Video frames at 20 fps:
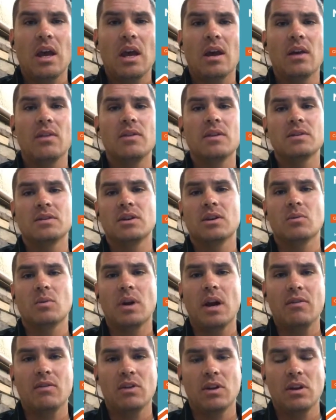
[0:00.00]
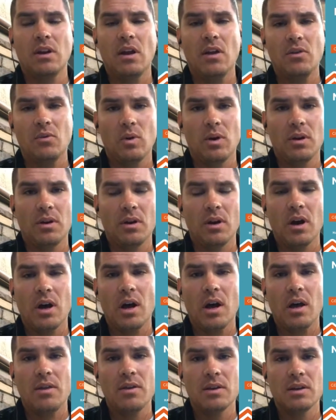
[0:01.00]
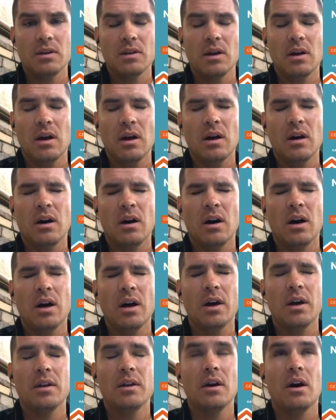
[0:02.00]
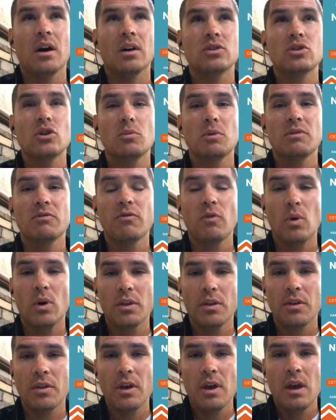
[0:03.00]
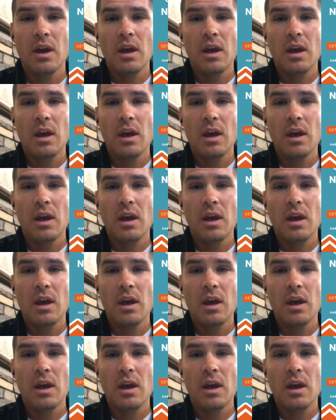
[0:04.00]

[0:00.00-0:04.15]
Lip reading: and this year we're having another one on October 4th